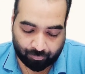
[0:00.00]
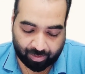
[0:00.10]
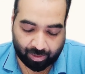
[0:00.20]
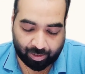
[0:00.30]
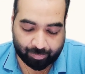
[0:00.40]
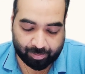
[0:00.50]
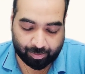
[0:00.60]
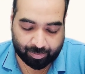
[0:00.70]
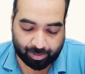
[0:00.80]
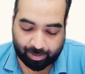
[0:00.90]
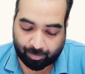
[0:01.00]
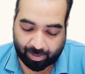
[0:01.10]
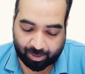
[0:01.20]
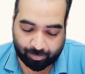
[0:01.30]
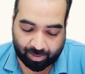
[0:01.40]
working capital cycle
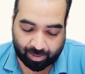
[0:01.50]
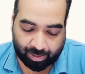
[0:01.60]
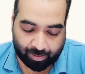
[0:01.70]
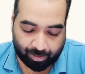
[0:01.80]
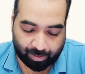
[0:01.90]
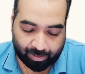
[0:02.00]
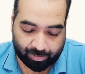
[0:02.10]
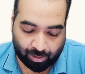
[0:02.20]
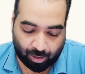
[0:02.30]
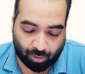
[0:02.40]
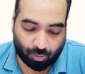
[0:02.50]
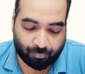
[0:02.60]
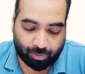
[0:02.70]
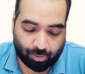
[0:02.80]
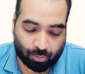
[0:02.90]
management, and release
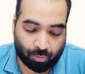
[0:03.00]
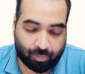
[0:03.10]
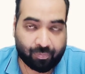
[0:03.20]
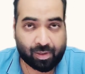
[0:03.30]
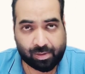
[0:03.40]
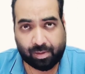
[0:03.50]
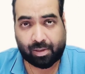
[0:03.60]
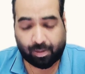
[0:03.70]
of your own funds,